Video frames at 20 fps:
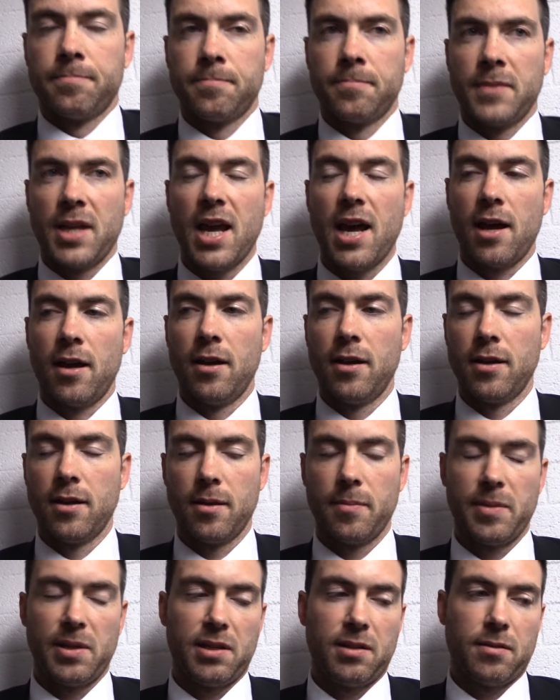Yeah, I
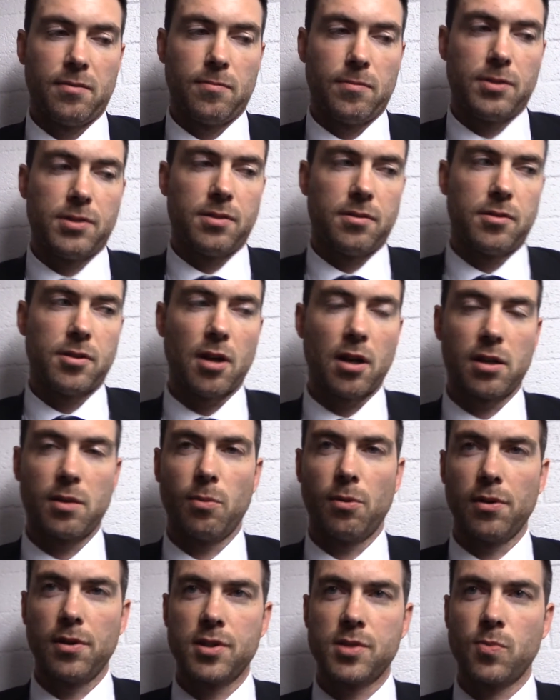mean, we talked
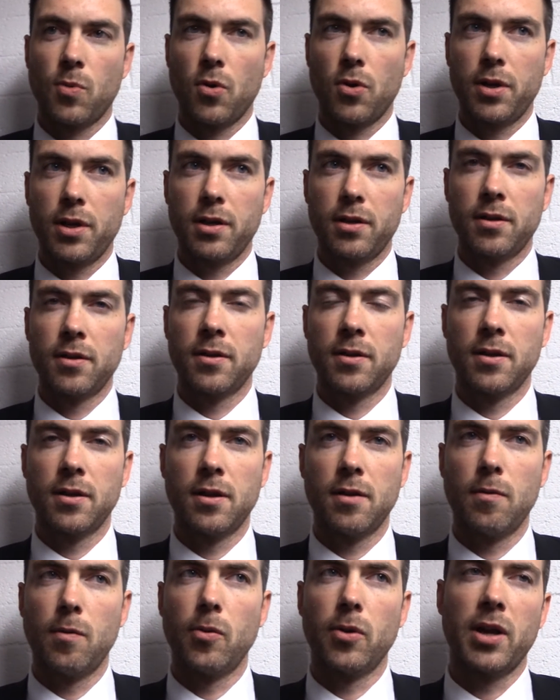about it this morning. We
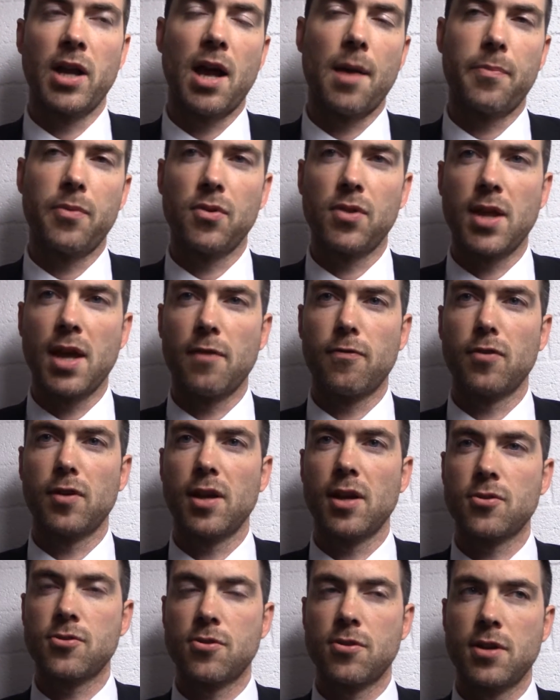weren't happy with the effort
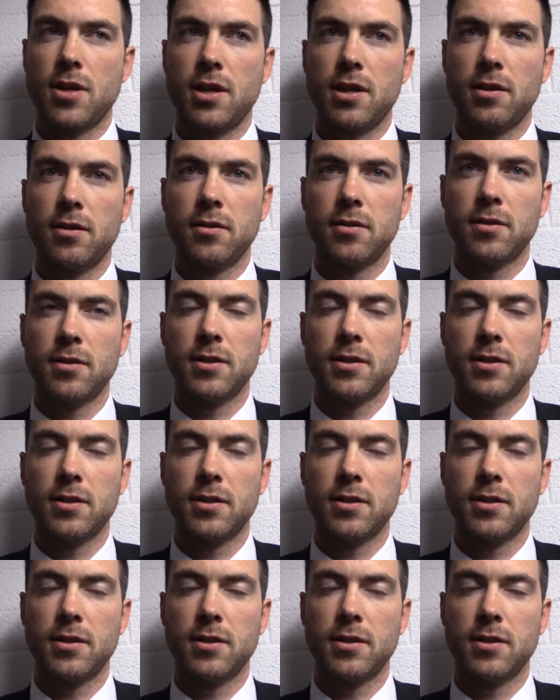yesterday.